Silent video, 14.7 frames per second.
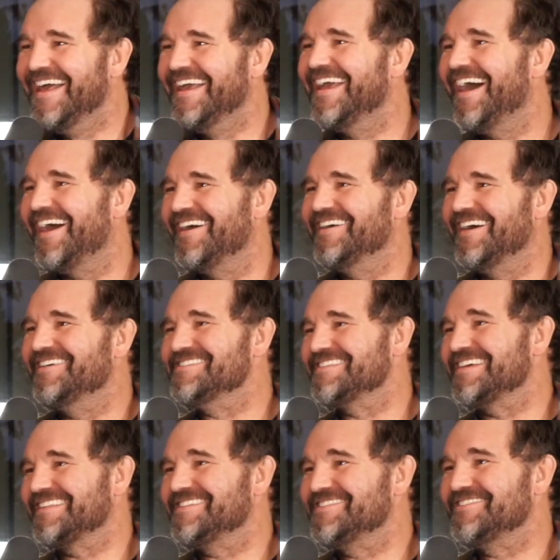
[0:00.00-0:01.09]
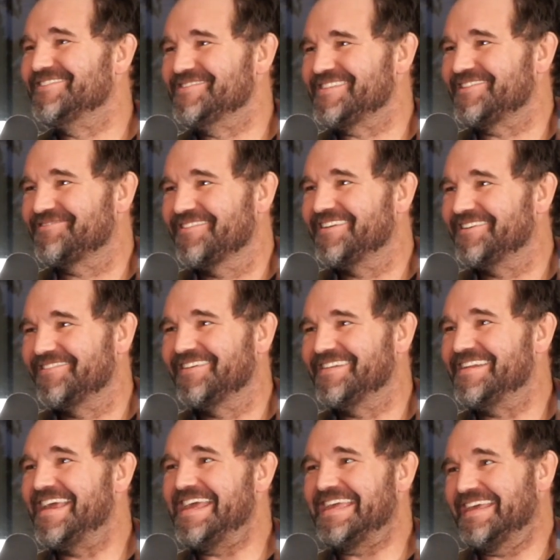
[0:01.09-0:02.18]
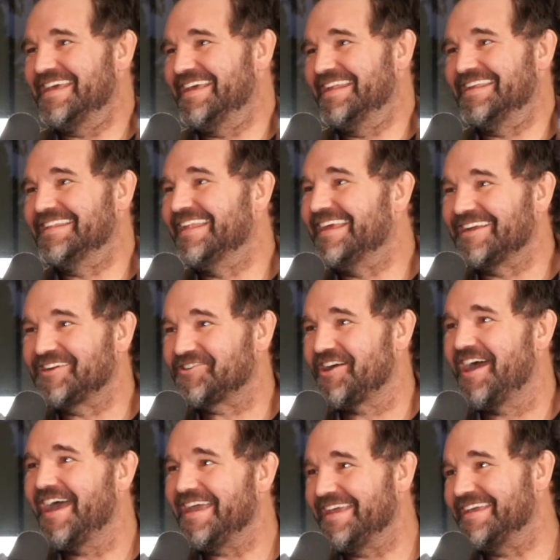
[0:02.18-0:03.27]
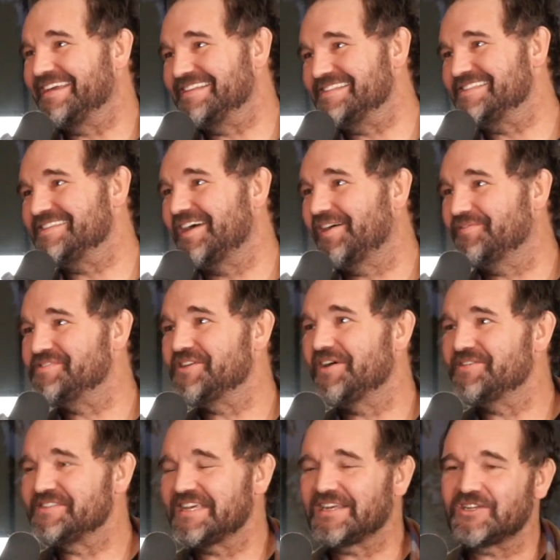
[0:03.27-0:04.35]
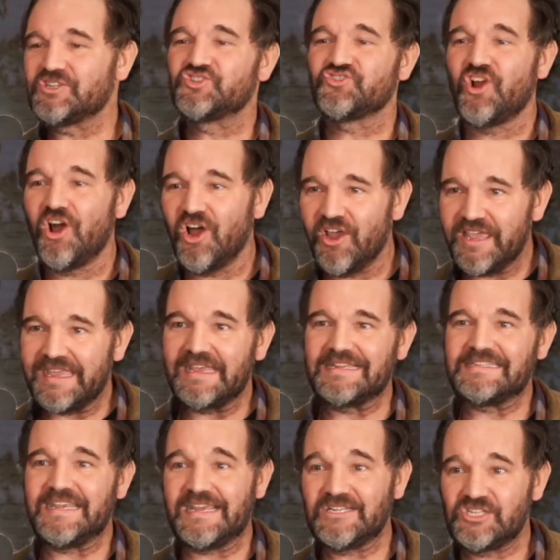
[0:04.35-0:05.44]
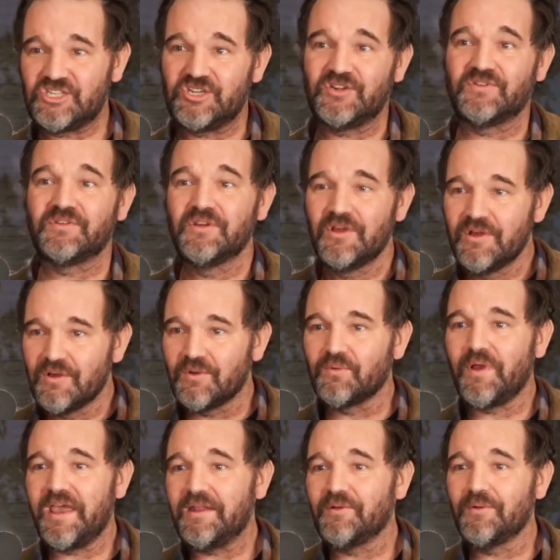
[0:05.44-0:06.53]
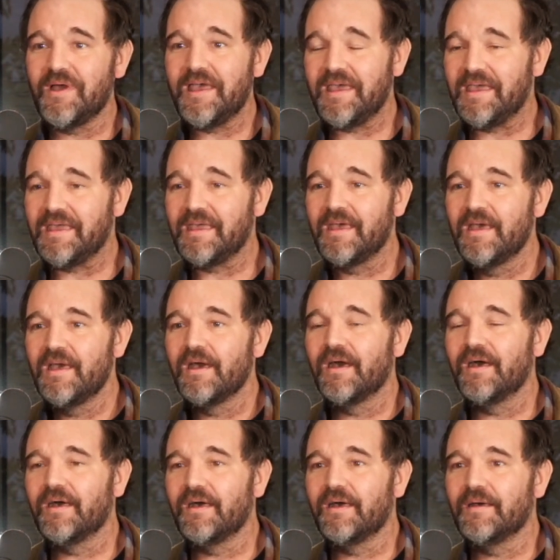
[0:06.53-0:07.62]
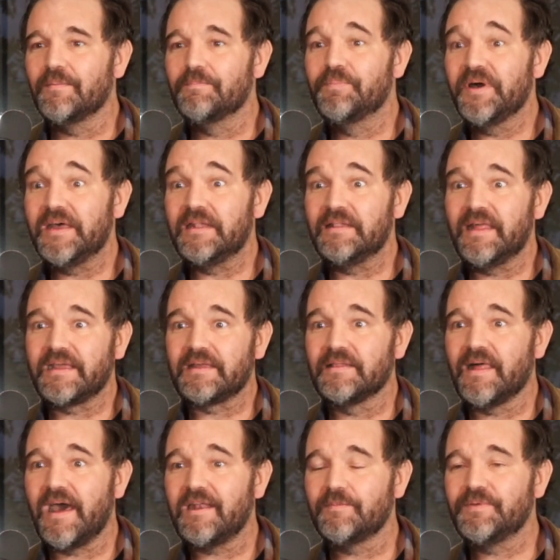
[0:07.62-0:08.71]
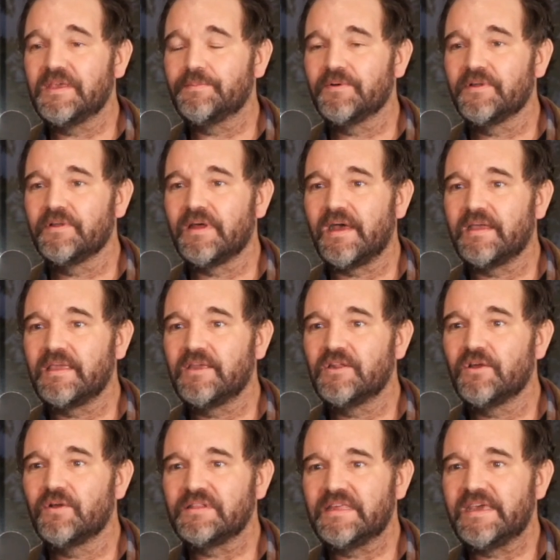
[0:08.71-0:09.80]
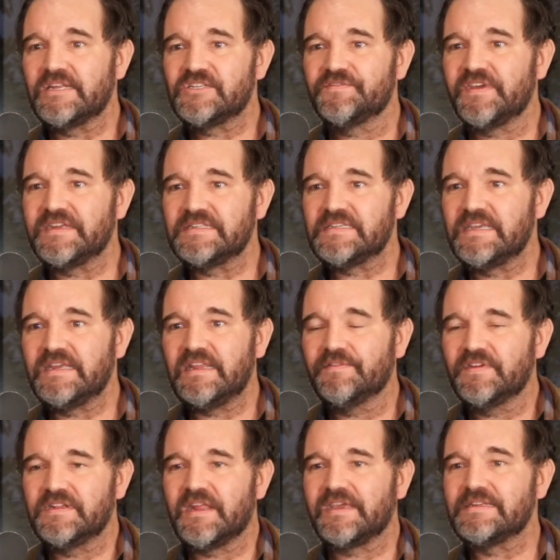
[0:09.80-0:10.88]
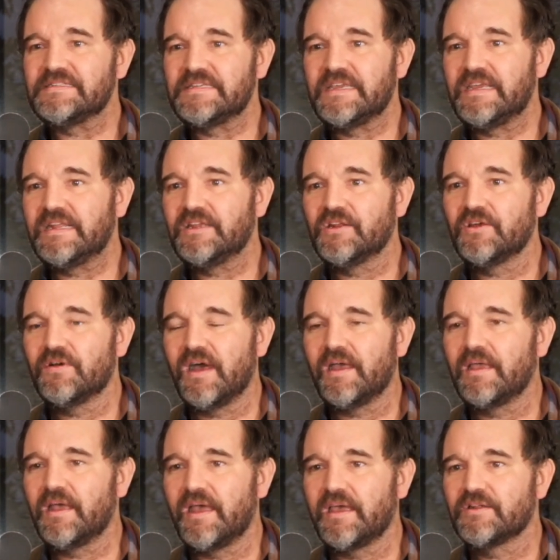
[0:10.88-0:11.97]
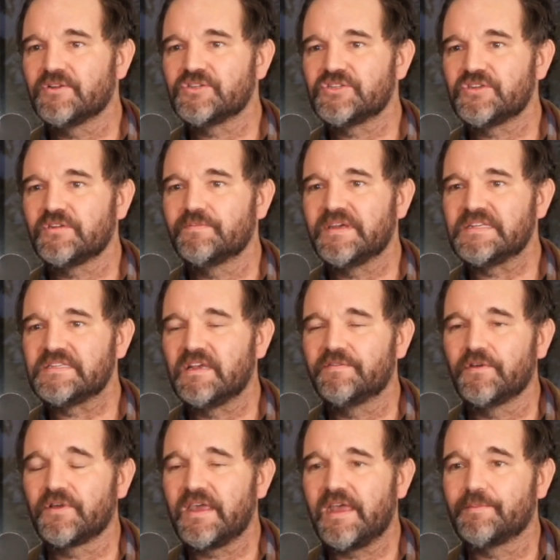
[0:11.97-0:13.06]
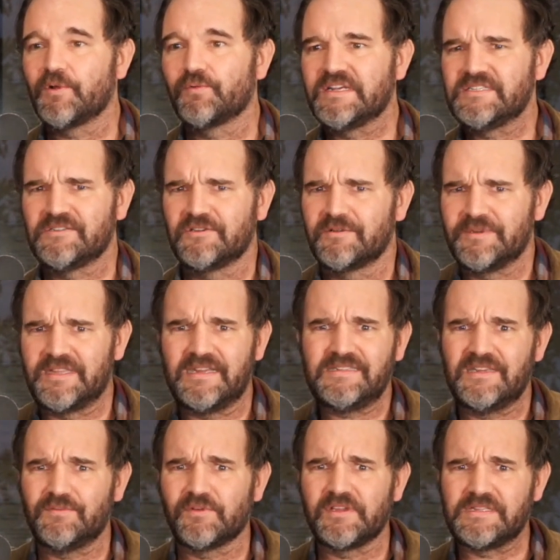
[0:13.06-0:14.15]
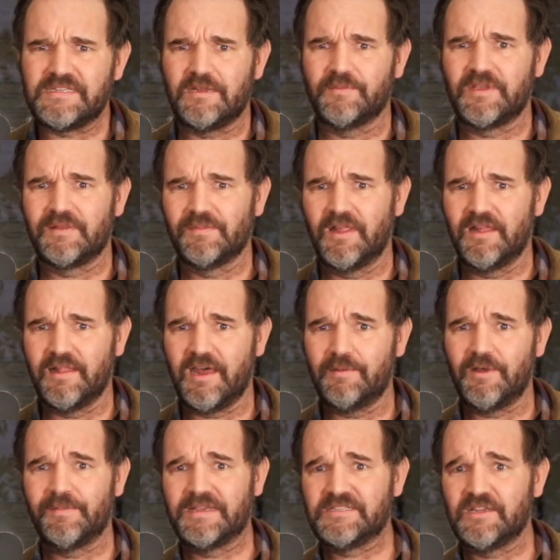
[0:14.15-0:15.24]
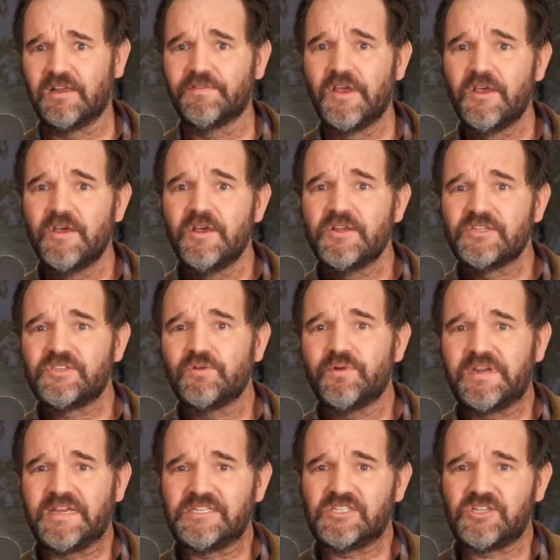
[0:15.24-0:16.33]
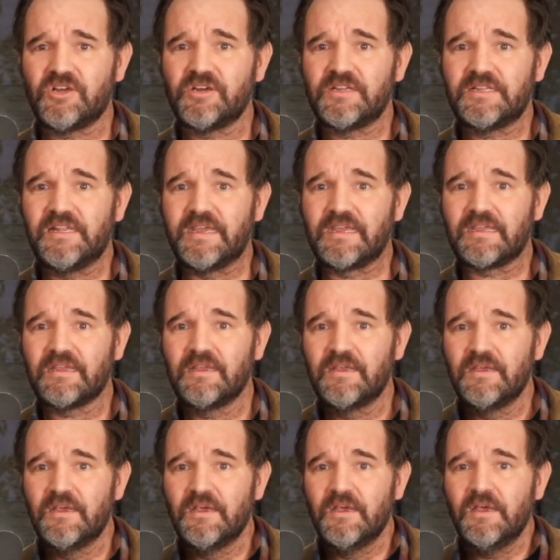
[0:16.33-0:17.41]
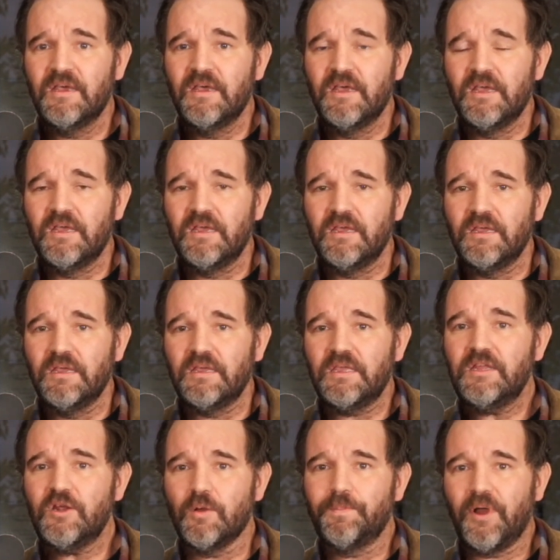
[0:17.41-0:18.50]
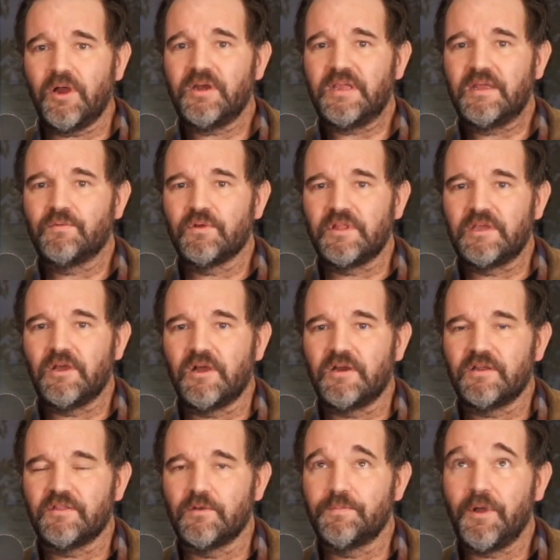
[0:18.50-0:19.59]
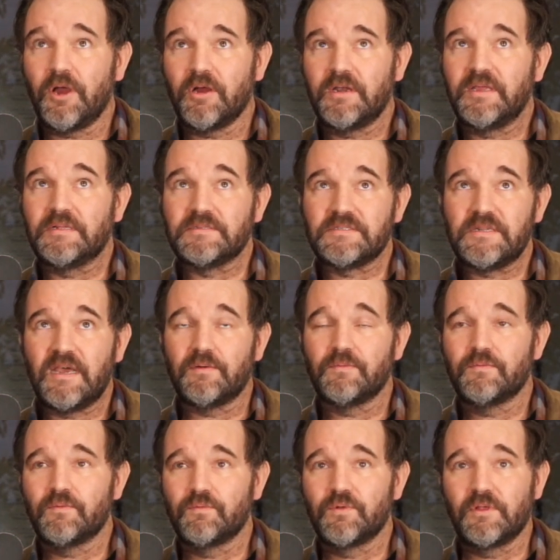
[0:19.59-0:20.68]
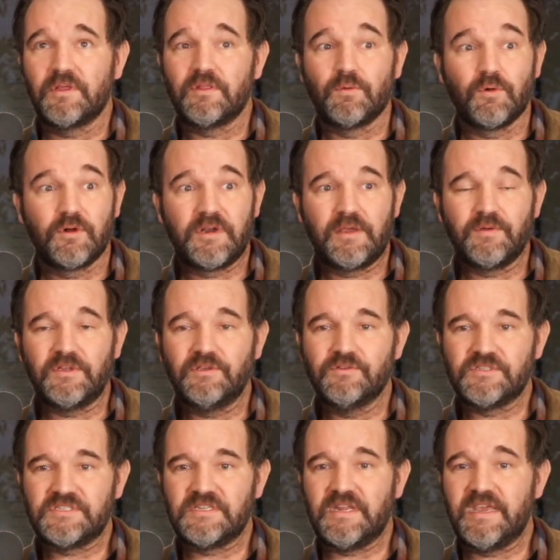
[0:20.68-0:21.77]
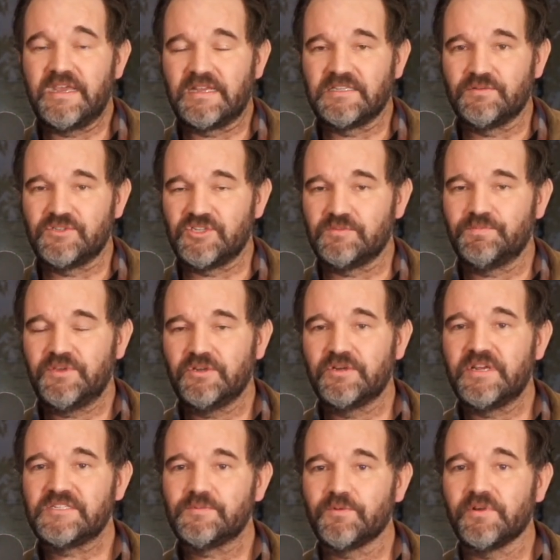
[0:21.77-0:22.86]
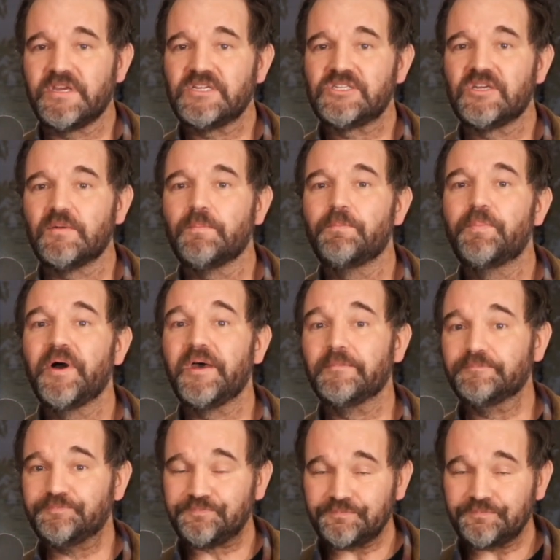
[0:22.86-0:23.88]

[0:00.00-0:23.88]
Yeah, I was like the dude that was like running around naked and like crying and stuff. So I was like drawing attention right away. But like a lot of people, you know, at the age of 18, even 19, you know, I understood myself, okay, I'm a wrestler, but that didn't really tell me a lot about myself. So when I started like, you know, partying really hard, although partying is not really the word I would use today because it was just pure desperation. But